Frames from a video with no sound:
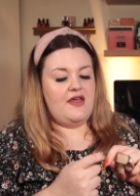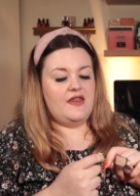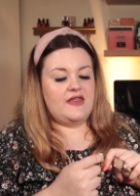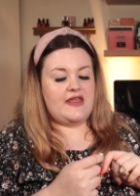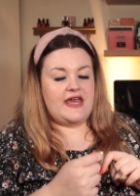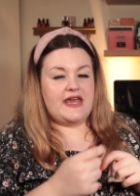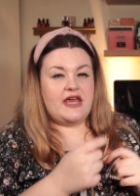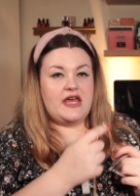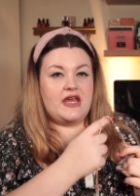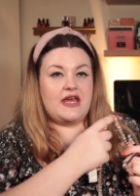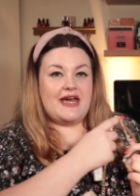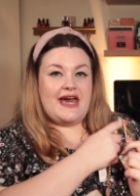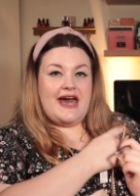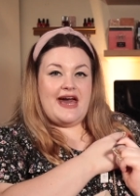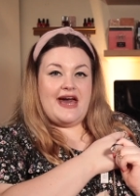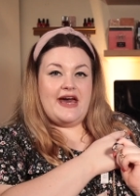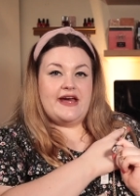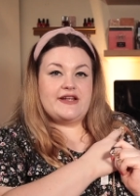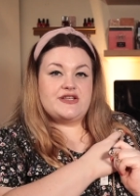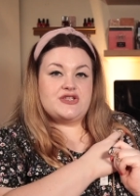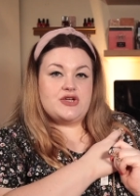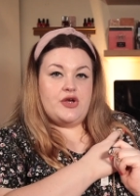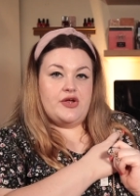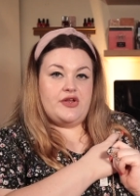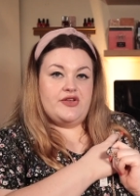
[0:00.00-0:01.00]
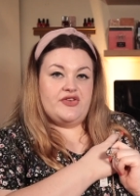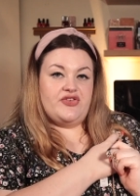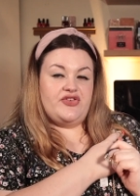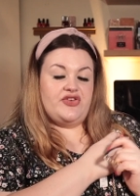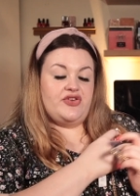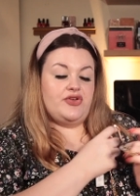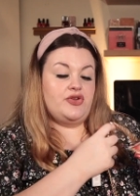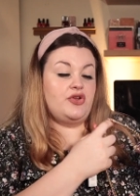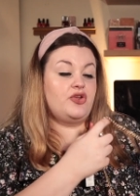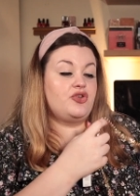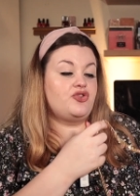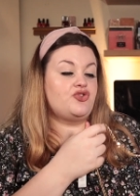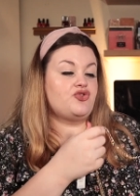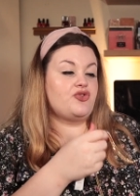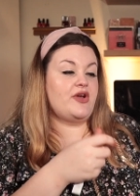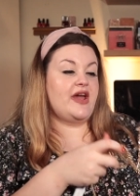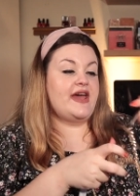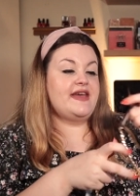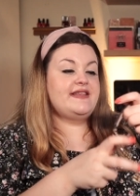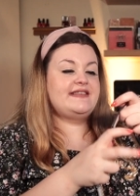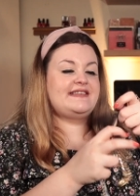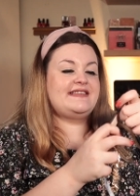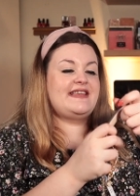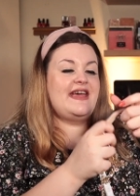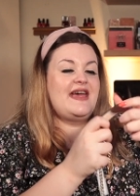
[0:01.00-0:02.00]
they can catch onto your
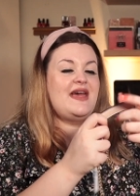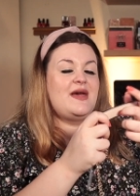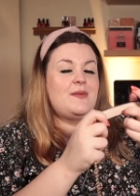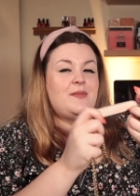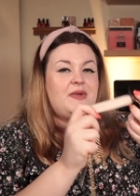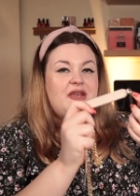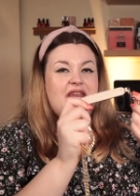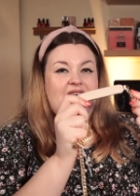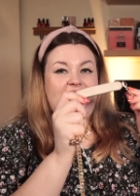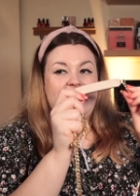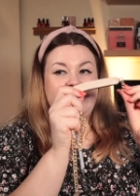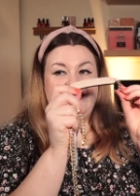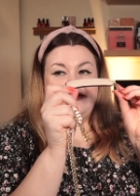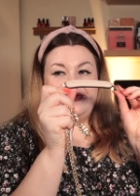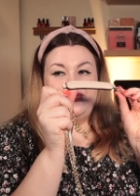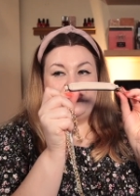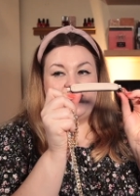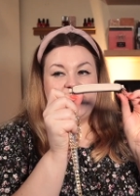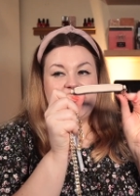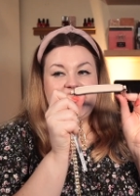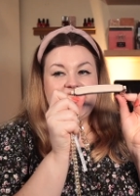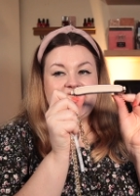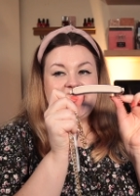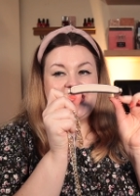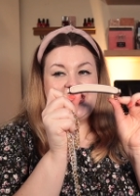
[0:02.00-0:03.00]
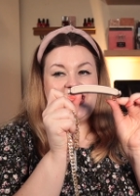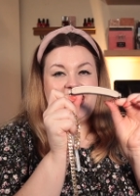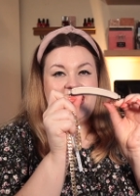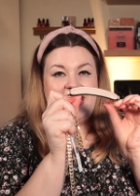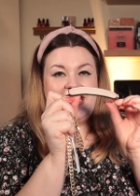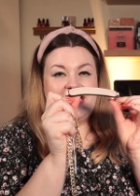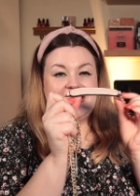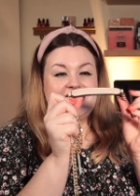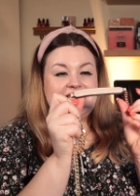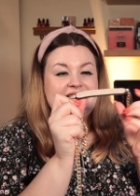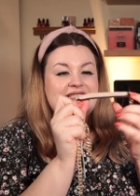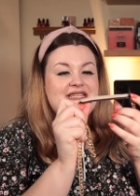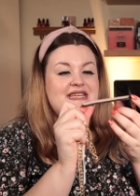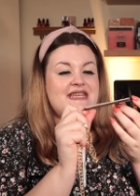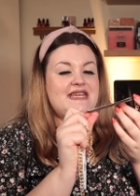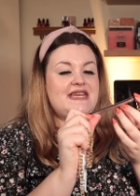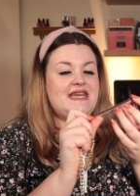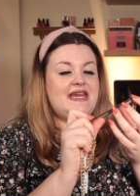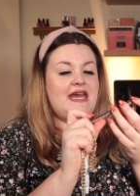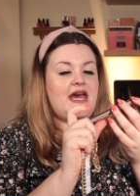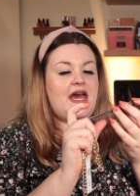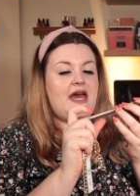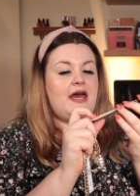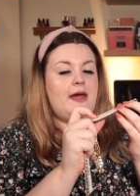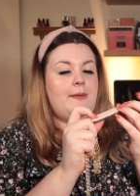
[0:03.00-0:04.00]
dress, but it has a really
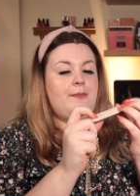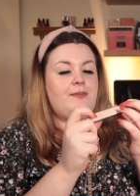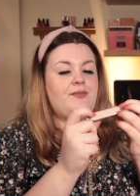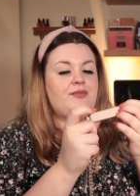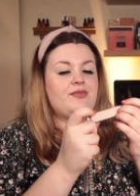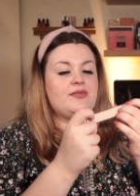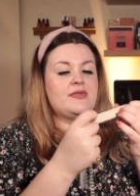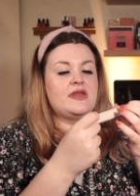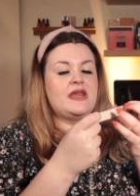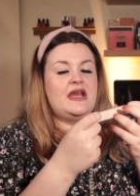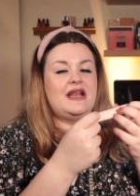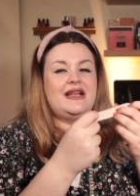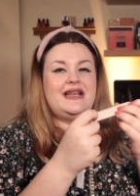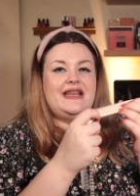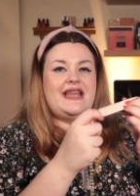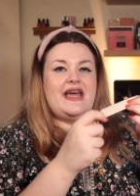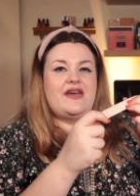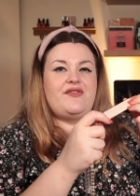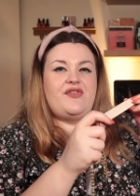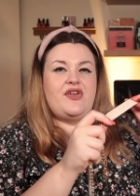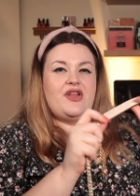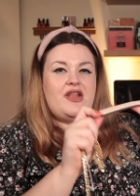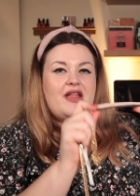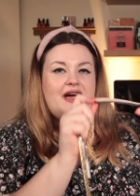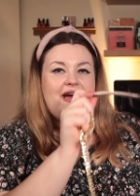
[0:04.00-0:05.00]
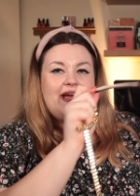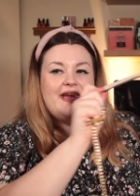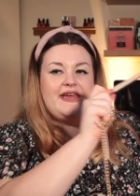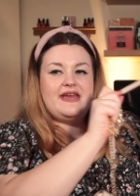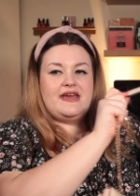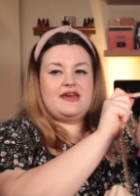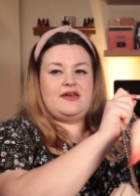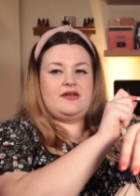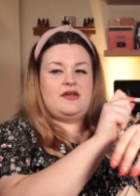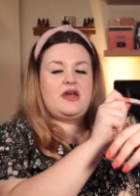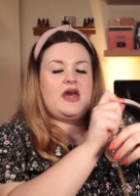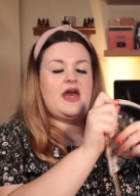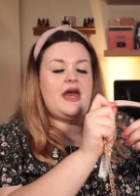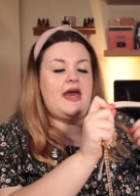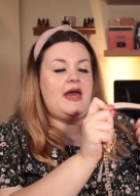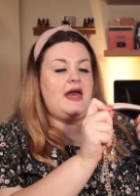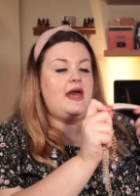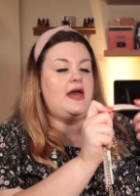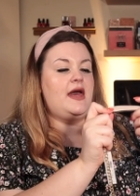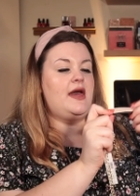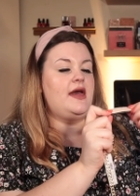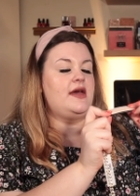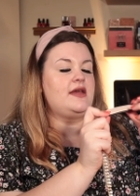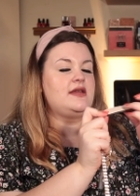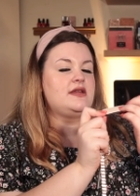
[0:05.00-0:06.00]
handy um, leather-like
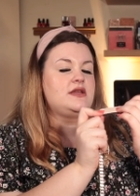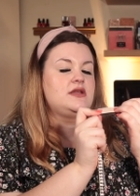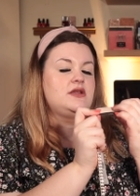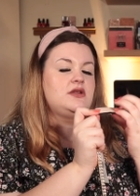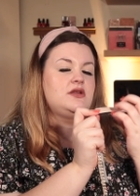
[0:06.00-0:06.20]
uh,